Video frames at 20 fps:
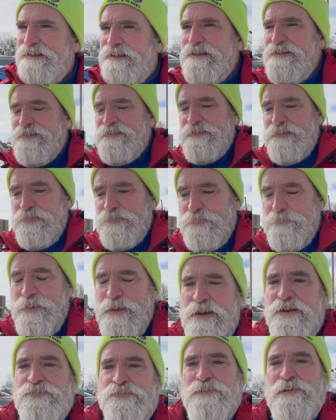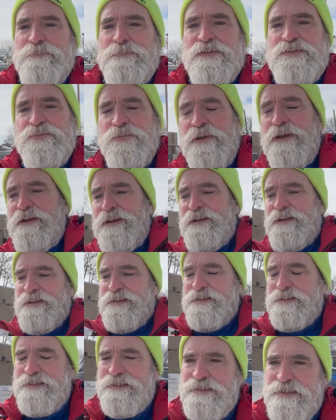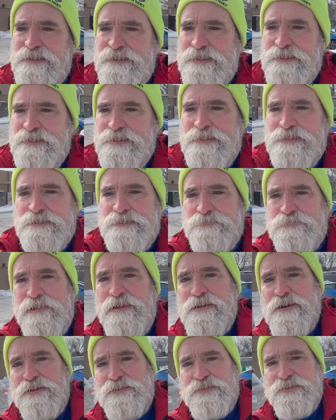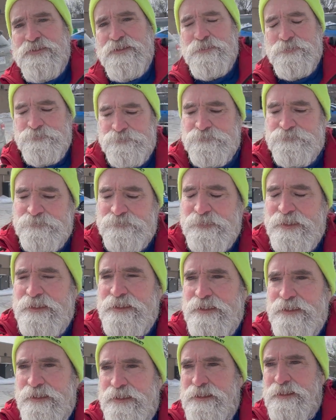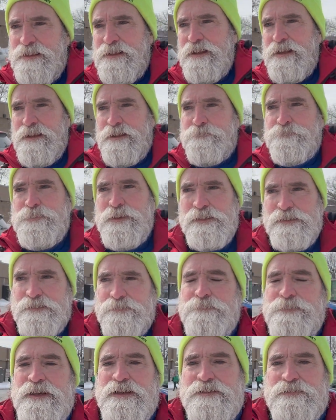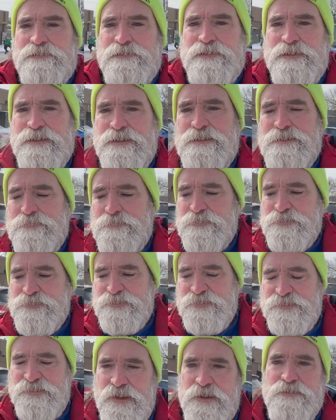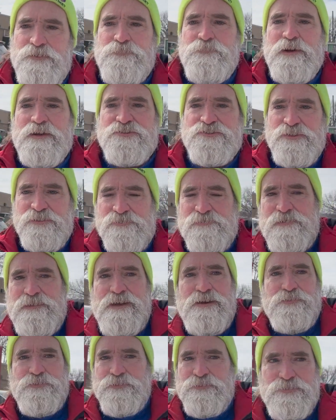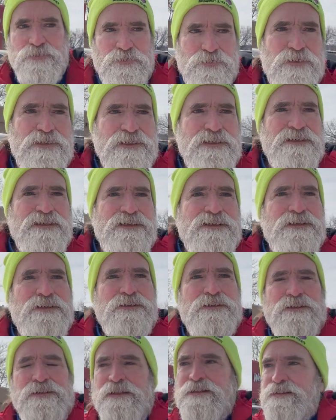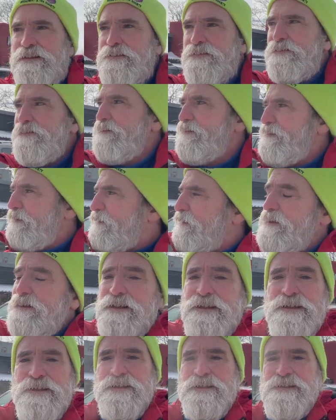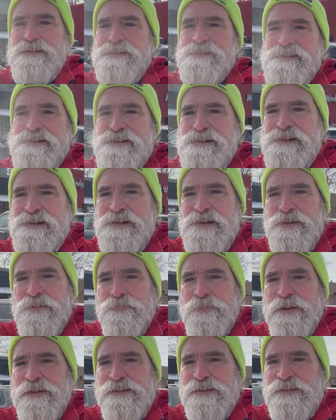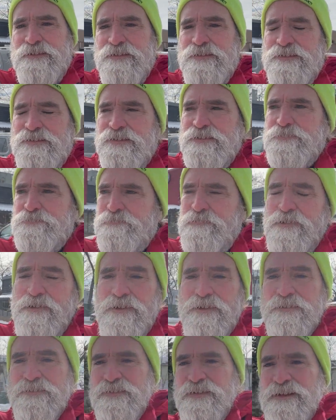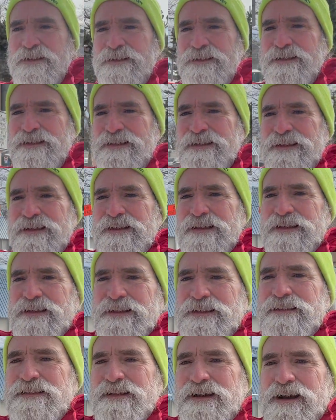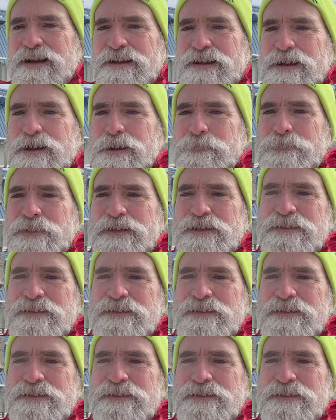is now the boundary between the Bronx and Pelham Manor, which is a town in Westchester County. So the Wendy's is Bronx, the IHOP